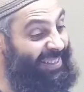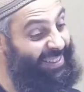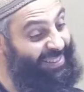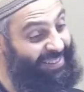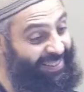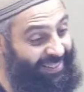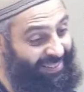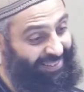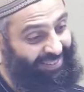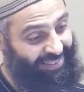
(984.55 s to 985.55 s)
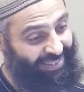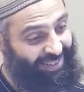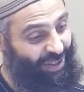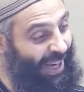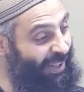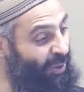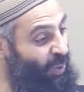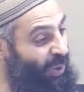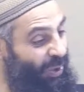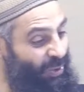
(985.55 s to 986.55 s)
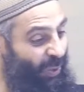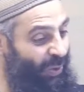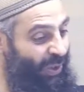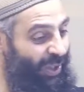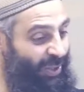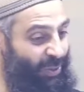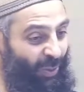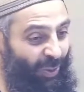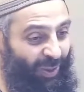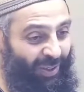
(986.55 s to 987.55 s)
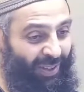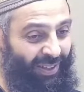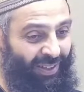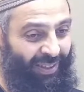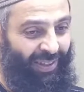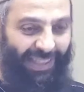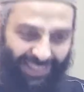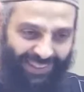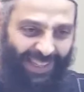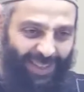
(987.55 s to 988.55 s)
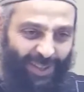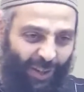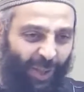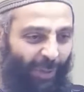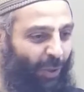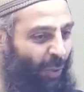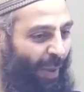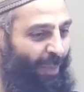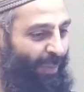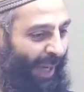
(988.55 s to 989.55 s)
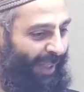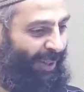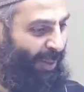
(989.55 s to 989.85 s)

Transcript: son. She had a two years old, three years old. And it tells us a lot about Khubayb ibn